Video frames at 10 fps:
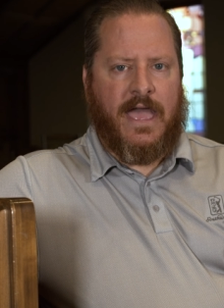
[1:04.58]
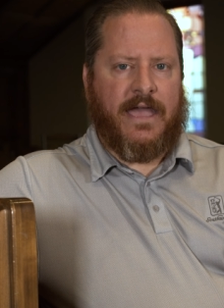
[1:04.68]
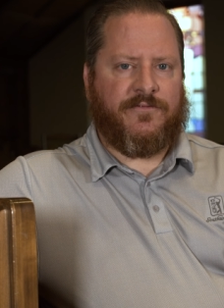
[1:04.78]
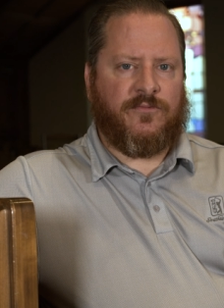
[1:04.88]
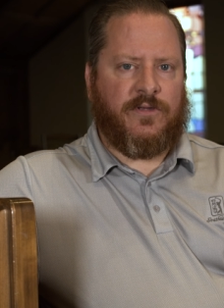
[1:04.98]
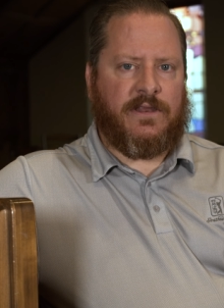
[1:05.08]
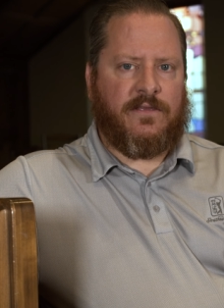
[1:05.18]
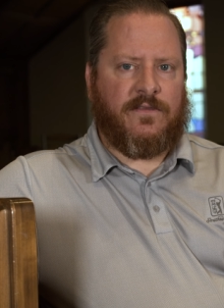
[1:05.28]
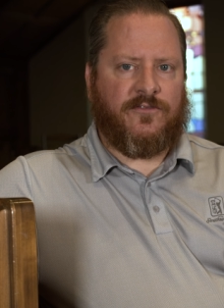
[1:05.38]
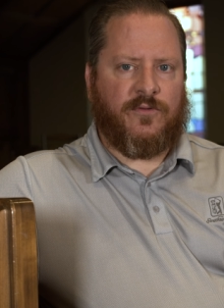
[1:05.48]
After
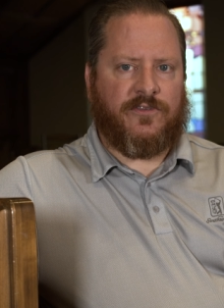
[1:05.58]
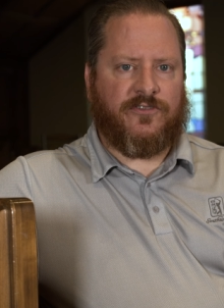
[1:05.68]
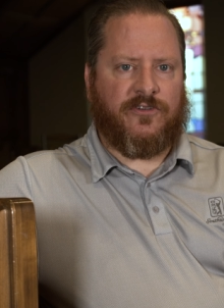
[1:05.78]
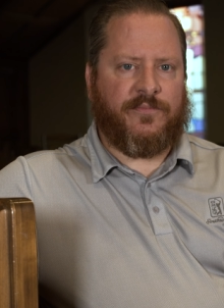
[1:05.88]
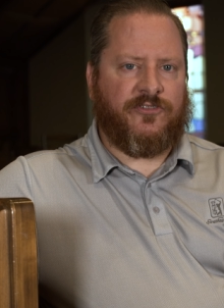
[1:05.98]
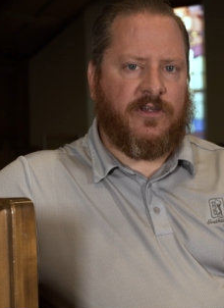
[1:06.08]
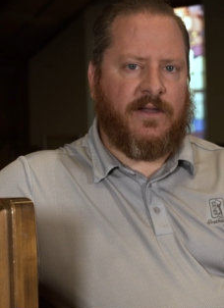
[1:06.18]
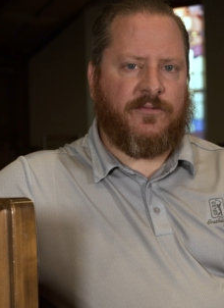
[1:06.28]
reading this week's scripture,